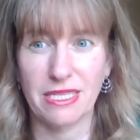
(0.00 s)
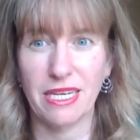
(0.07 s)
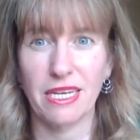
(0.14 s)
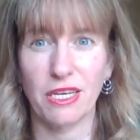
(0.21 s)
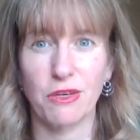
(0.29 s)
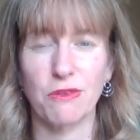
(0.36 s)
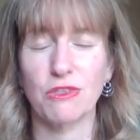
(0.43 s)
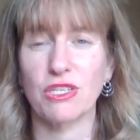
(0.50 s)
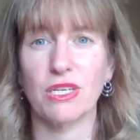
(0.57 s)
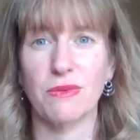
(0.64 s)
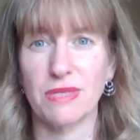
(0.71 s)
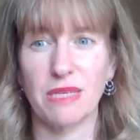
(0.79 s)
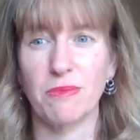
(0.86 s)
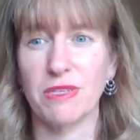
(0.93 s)
dating coach, and
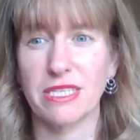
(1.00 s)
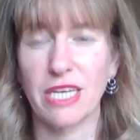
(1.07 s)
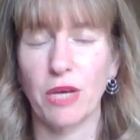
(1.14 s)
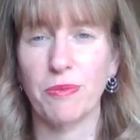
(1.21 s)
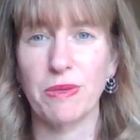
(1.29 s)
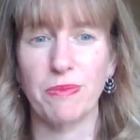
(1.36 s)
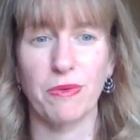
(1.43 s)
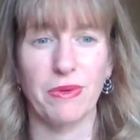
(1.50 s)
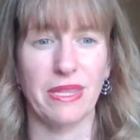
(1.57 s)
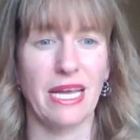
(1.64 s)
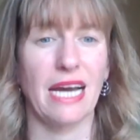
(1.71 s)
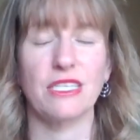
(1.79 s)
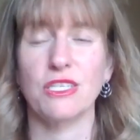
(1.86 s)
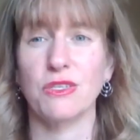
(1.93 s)
I was able to help people
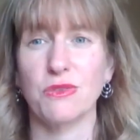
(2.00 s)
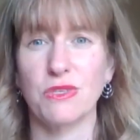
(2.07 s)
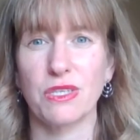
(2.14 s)
with that too.